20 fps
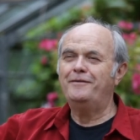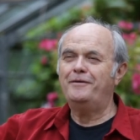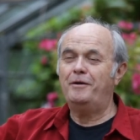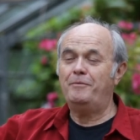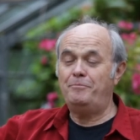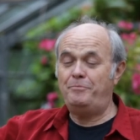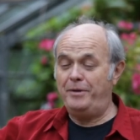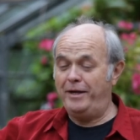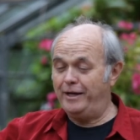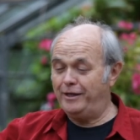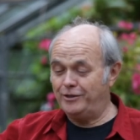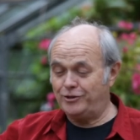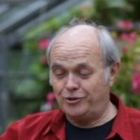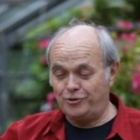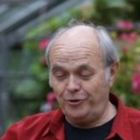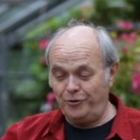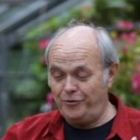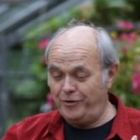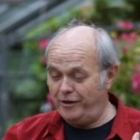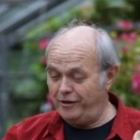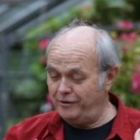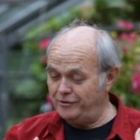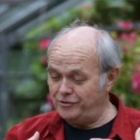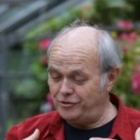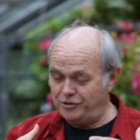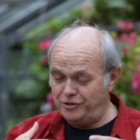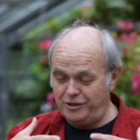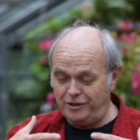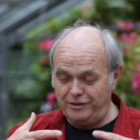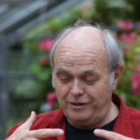And Peg stood there, and
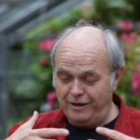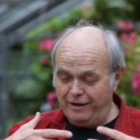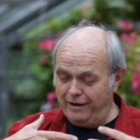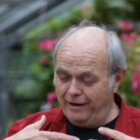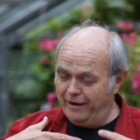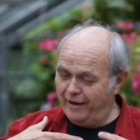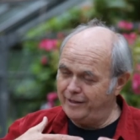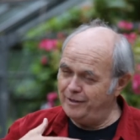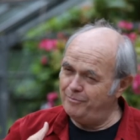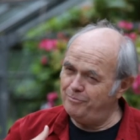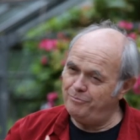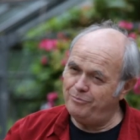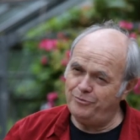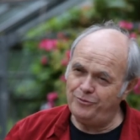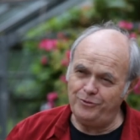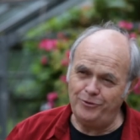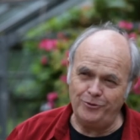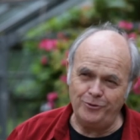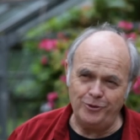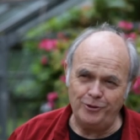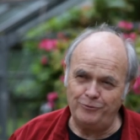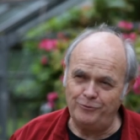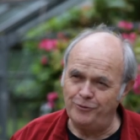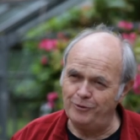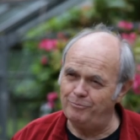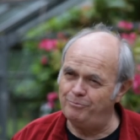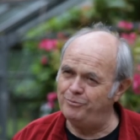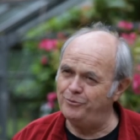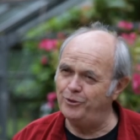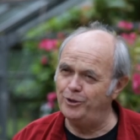she had a beautiful,
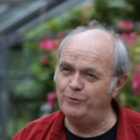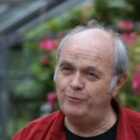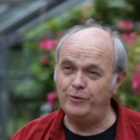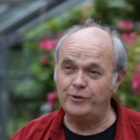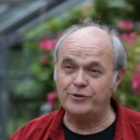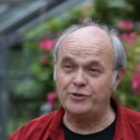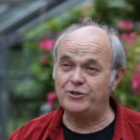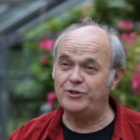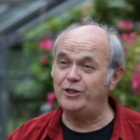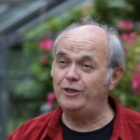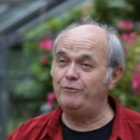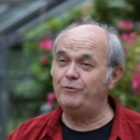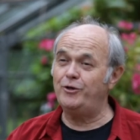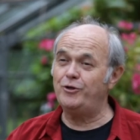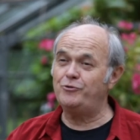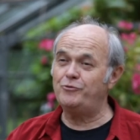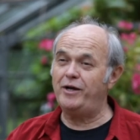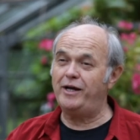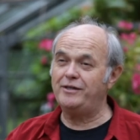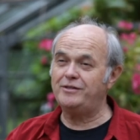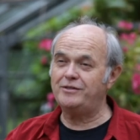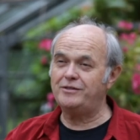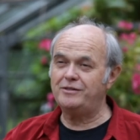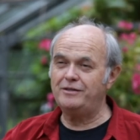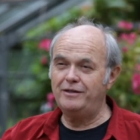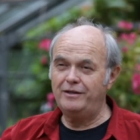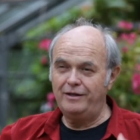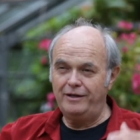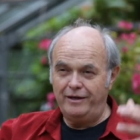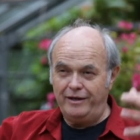beautiful silver dress.
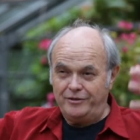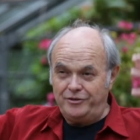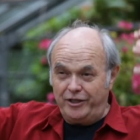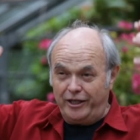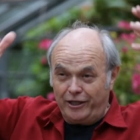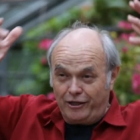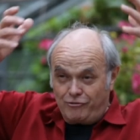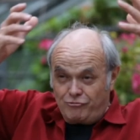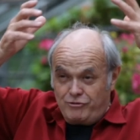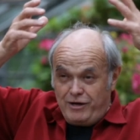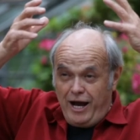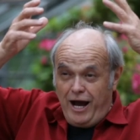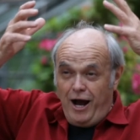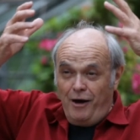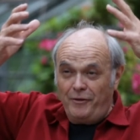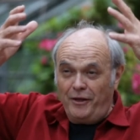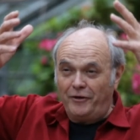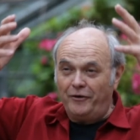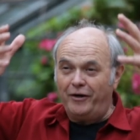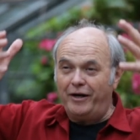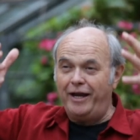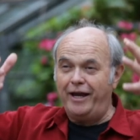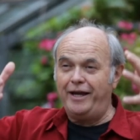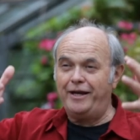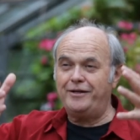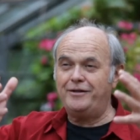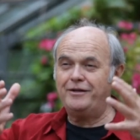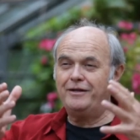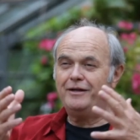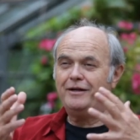She had a crown on her
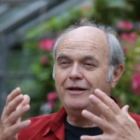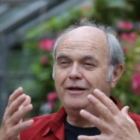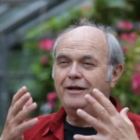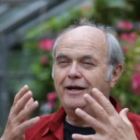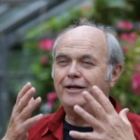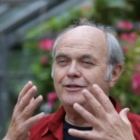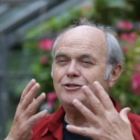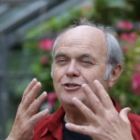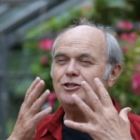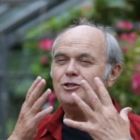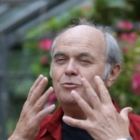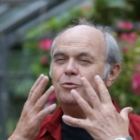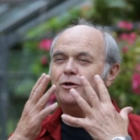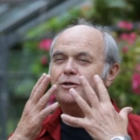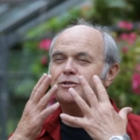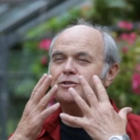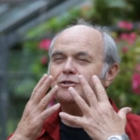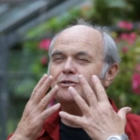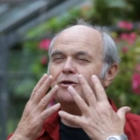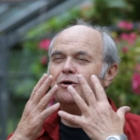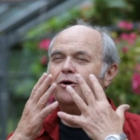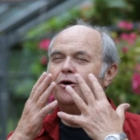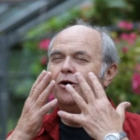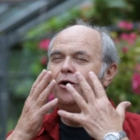head. She was,